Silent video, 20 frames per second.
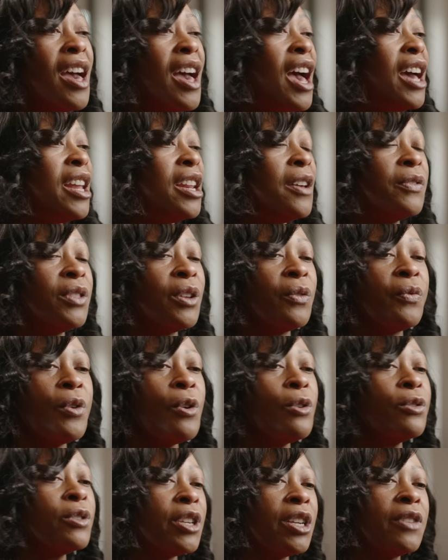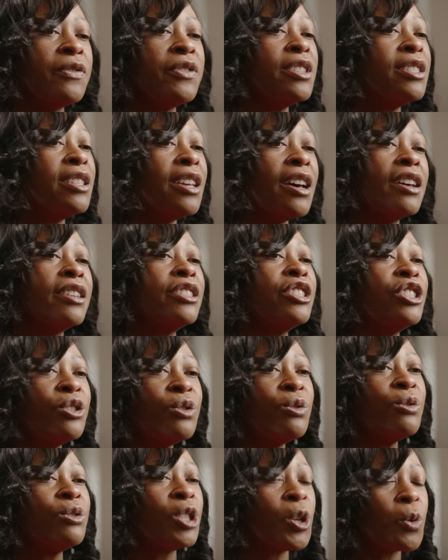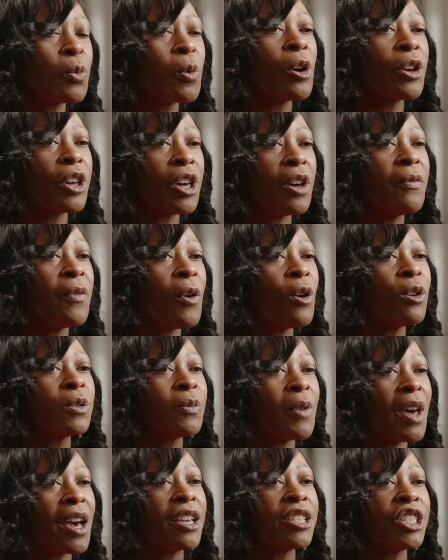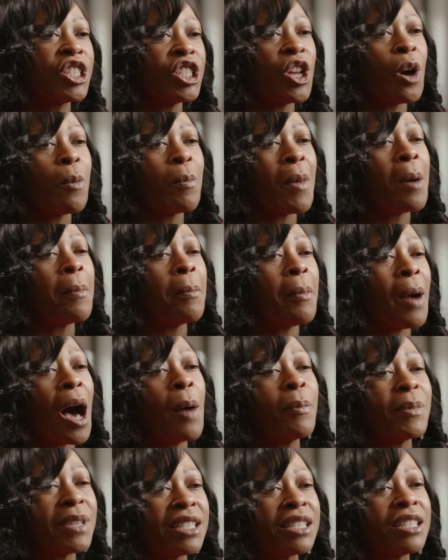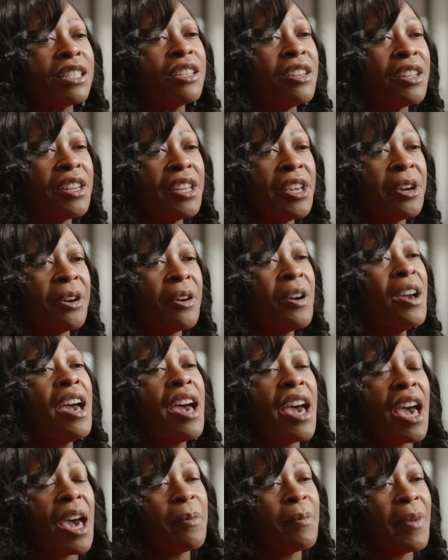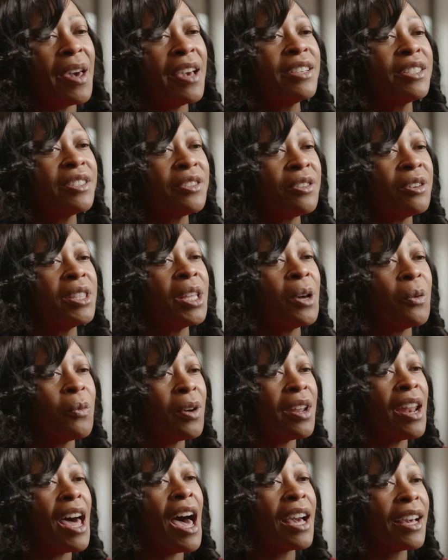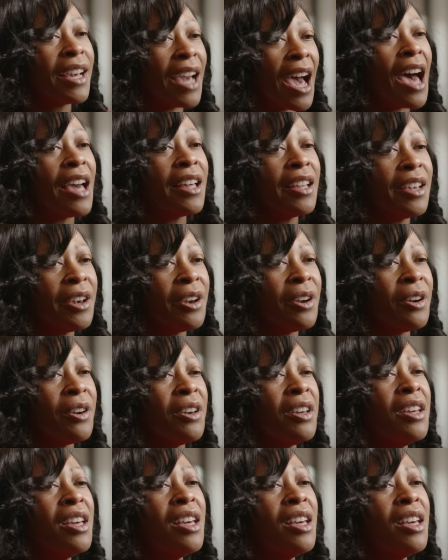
And if the future, if she does choose to work at Volkswagen, she know my mama stood here and made sure that when I got here,